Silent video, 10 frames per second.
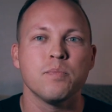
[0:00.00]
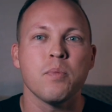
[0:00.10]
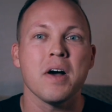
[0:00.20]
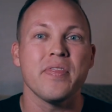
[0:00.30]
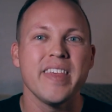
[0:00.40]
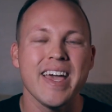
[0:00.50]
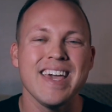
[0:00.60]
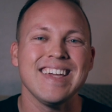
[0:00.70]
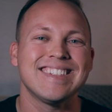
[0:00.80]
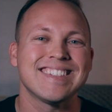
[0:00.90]
but
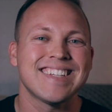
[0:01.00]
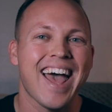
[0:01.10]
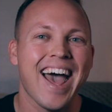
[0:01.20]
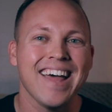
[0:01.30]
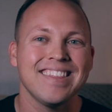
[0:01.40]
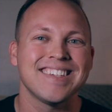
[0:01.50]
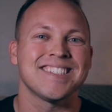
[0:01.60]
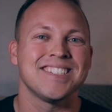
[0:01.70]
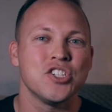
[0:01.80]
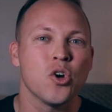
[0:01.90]
they just had
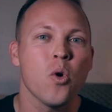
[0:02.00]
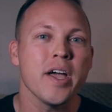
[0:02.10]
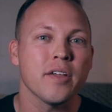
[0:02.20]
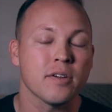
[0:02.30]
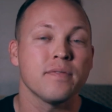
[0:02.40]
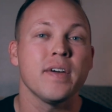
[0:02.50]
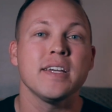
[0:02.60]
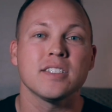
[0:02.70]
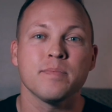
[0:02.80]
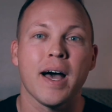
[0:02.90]
this joy on their
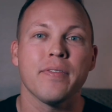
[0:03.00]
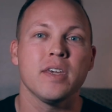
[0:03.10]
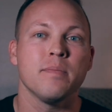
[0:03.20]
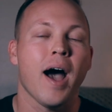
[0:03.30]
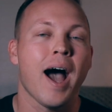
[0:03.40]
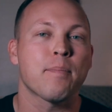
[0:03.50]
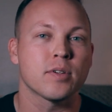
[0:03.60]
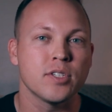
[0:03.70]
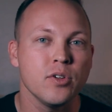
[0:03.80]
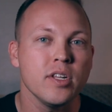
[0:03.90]
face about the
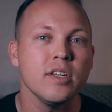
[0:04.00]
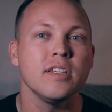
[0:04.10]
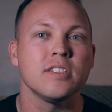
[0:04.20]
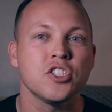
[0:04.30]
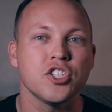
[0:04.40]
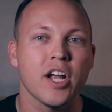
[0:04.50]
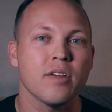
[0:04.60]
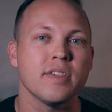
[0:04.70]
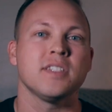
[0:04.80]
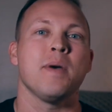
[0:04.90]
opportunity to
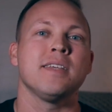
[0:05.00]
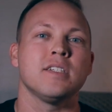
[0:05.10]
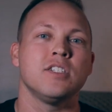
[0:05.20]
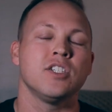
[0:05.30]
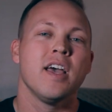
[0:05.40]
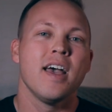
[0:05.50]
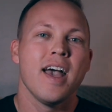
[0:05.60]
share this message.